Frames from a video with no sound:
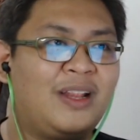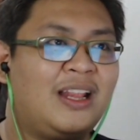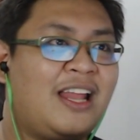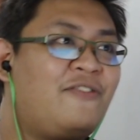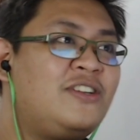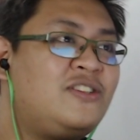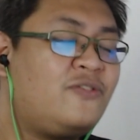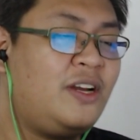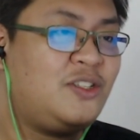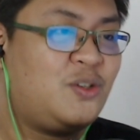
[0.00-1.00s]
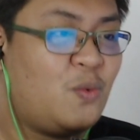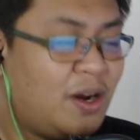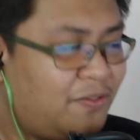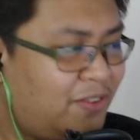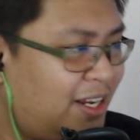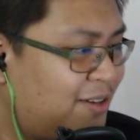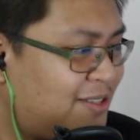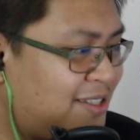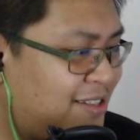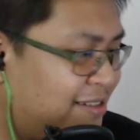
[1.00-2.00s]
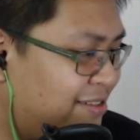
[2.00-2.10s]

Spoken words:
Life is Strange 1 videos.